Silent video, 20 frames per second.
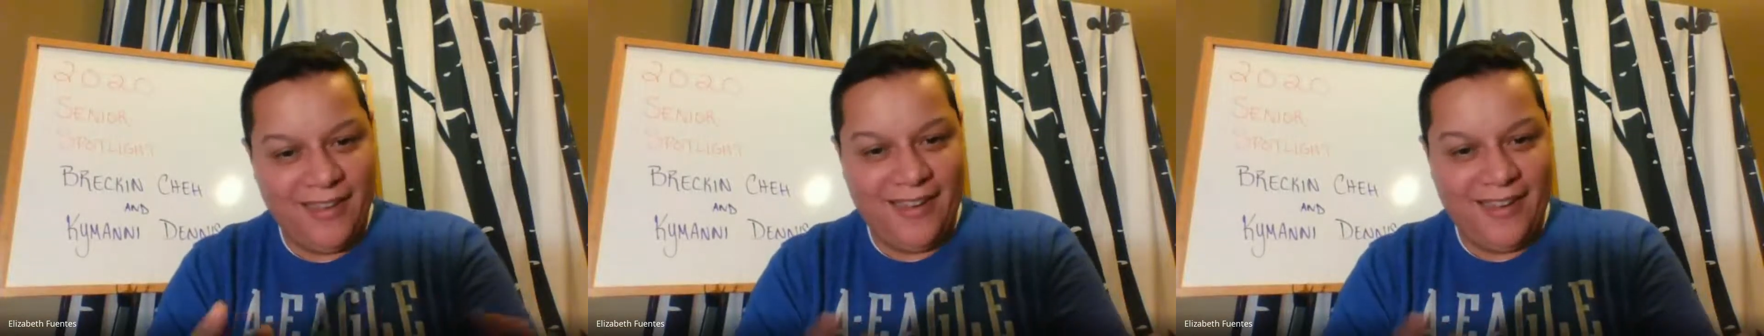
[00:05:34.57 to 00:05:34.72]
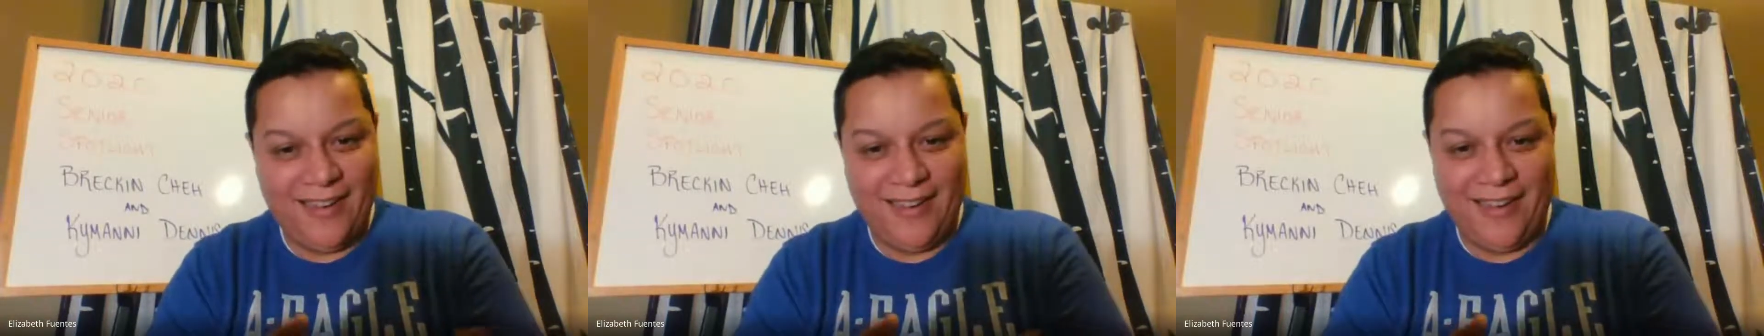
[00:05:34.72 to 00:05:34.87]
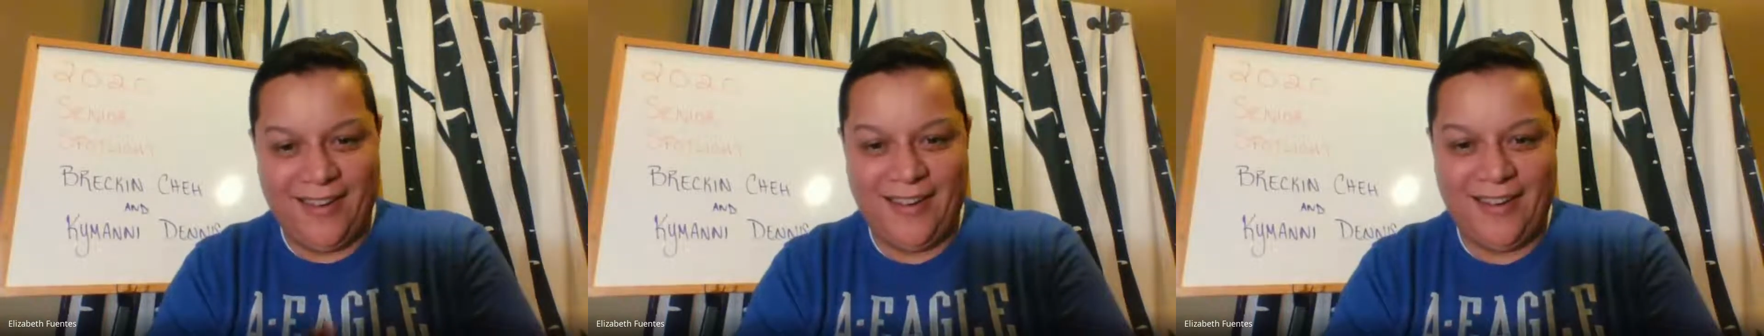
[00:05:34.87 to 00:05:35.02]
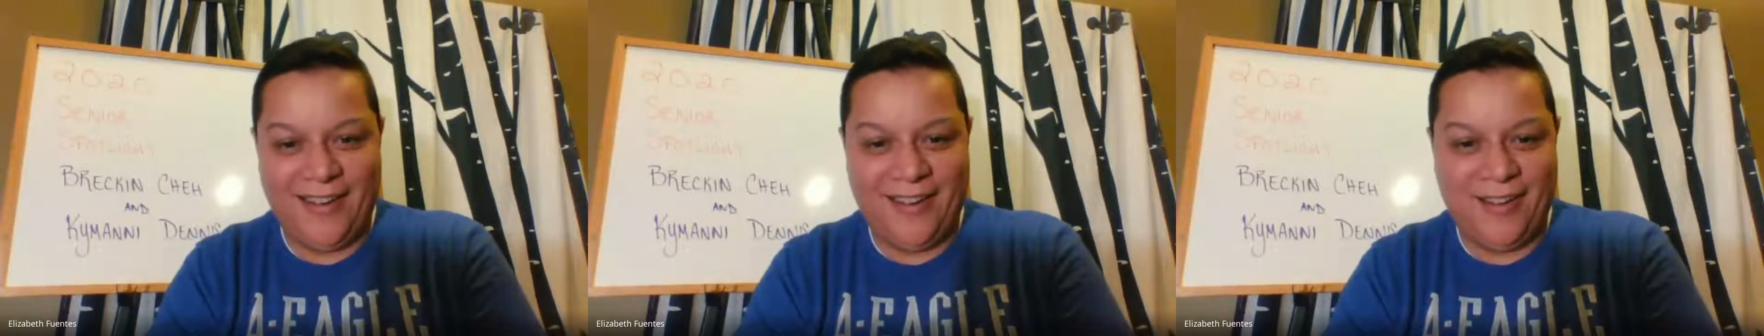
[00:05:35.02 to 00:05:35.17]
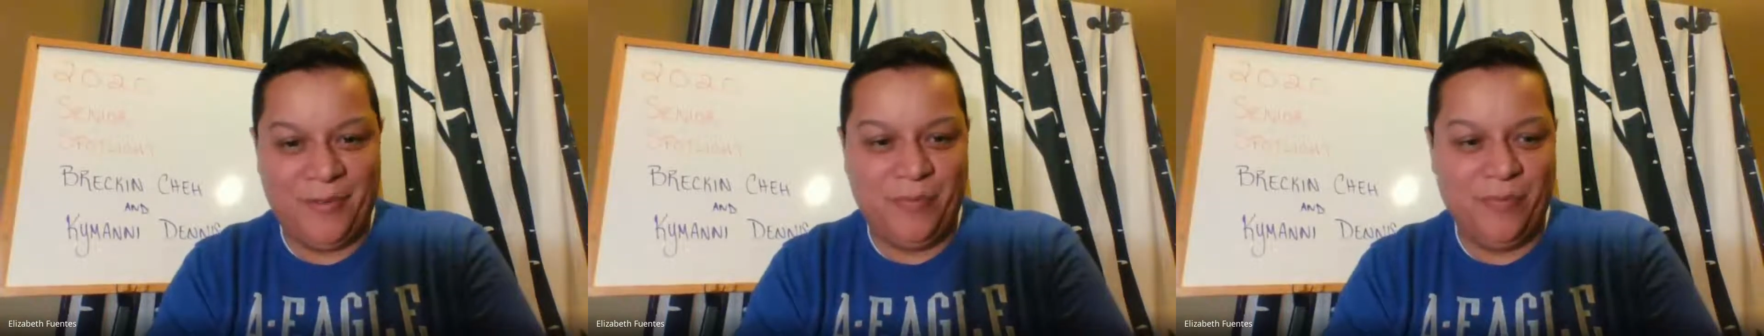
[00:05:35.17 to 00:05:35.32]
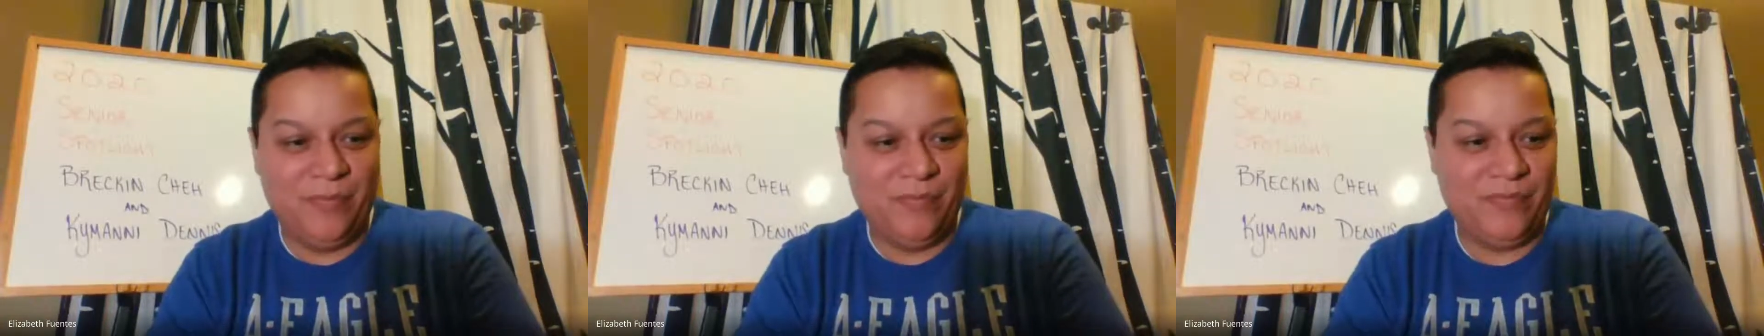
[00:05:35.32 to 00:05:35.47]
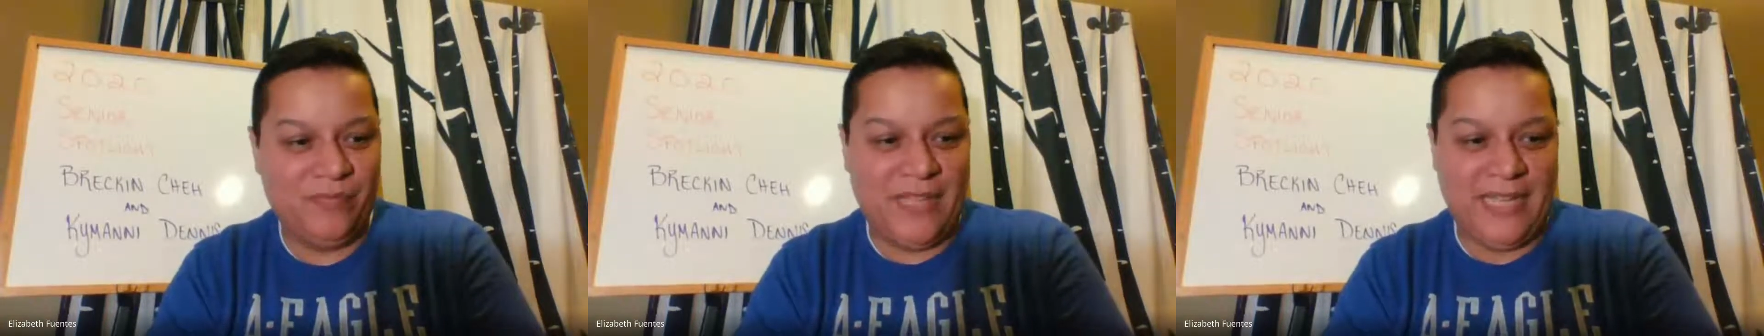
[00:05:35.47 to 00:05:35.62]

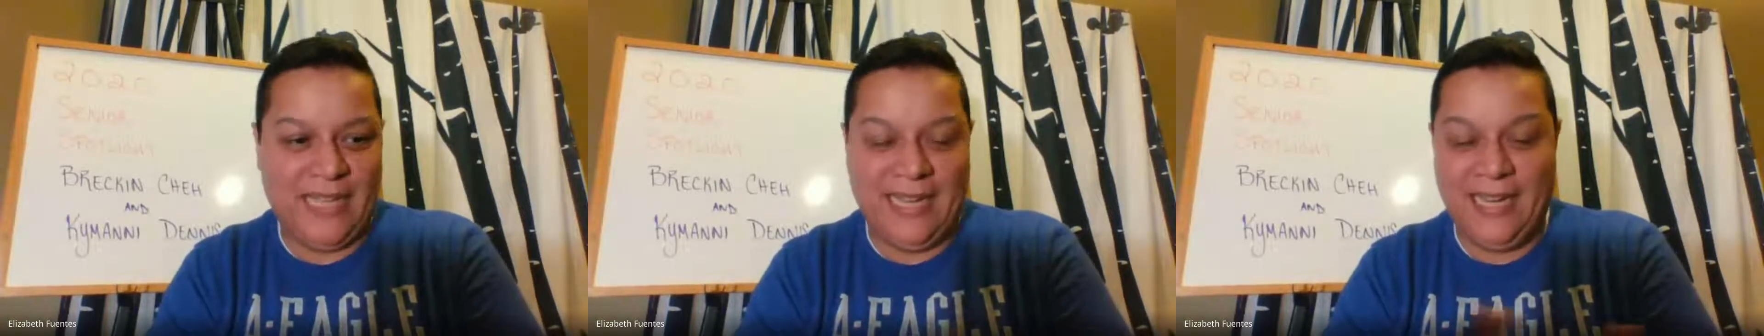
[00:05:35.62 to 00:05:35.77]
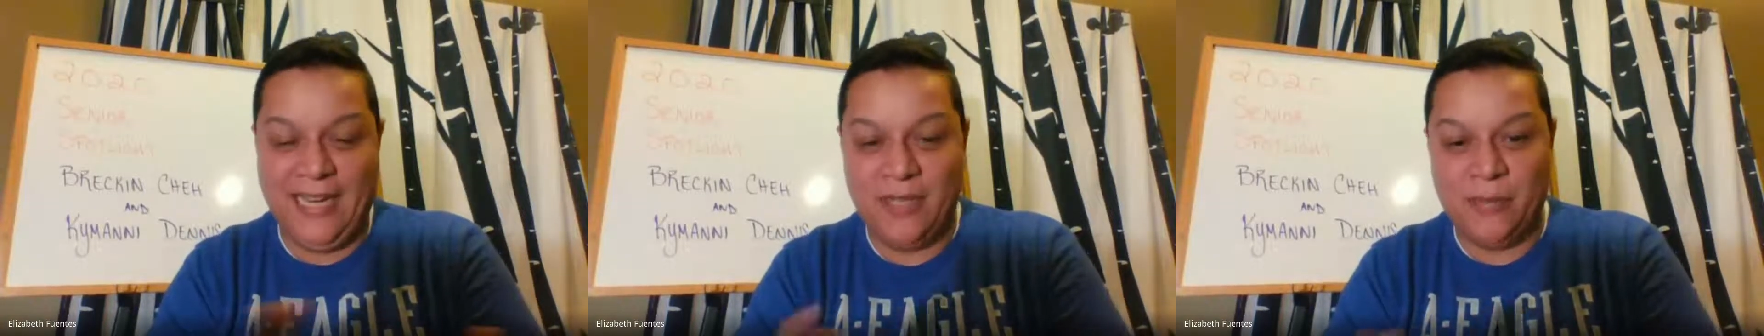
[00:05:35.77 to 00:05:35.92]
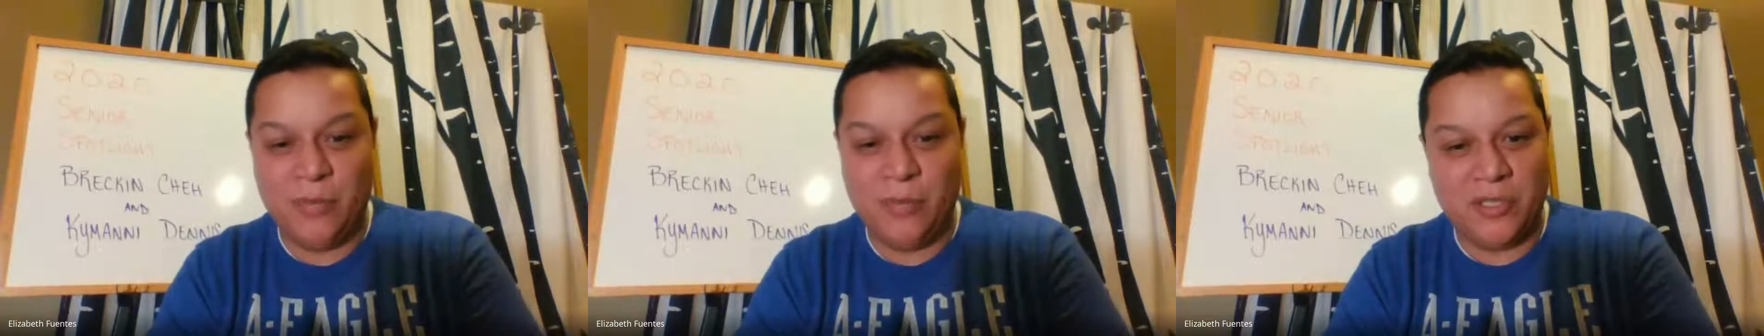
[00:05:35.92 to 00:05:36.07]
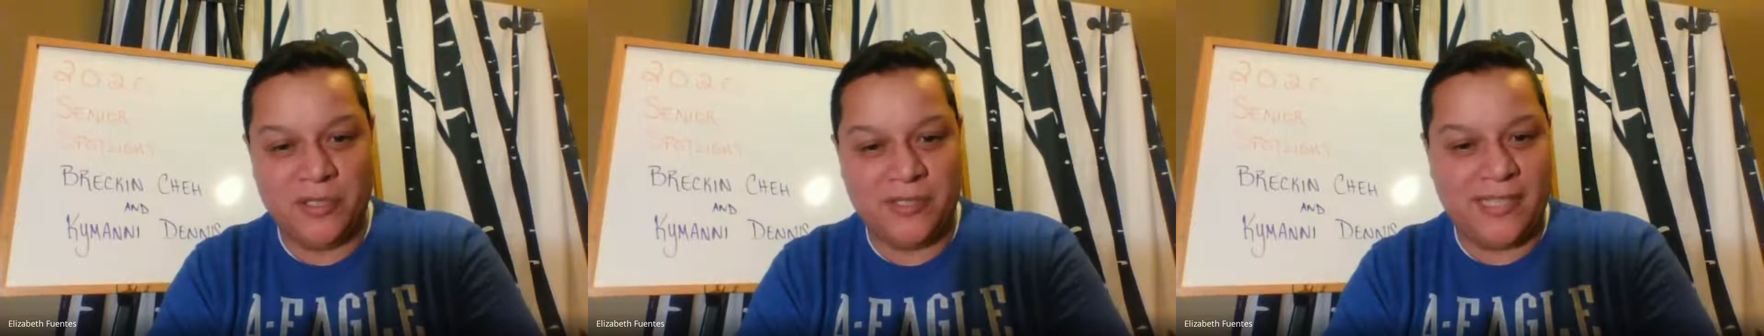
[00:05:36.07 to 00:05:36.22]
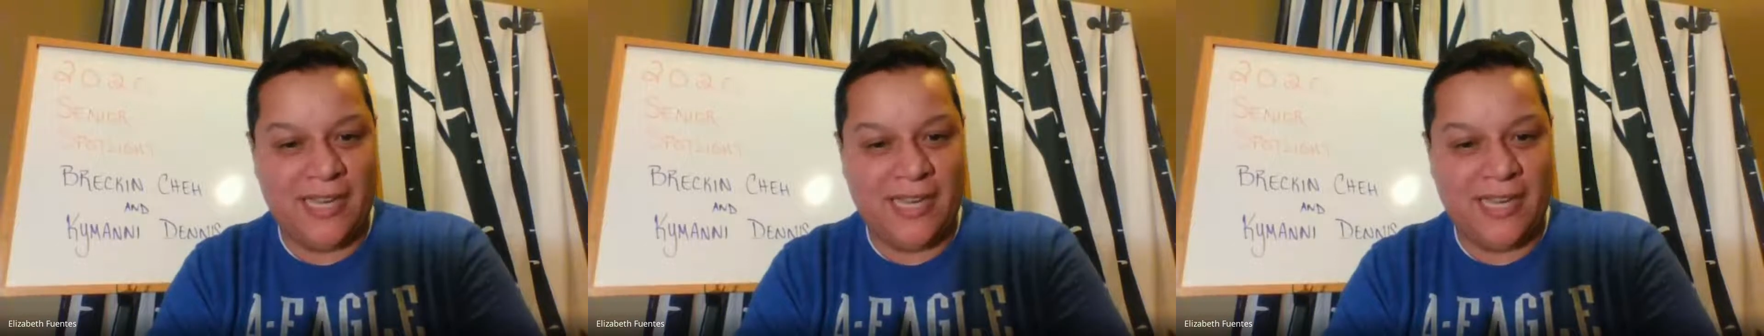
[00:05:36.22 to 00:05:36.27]
the animals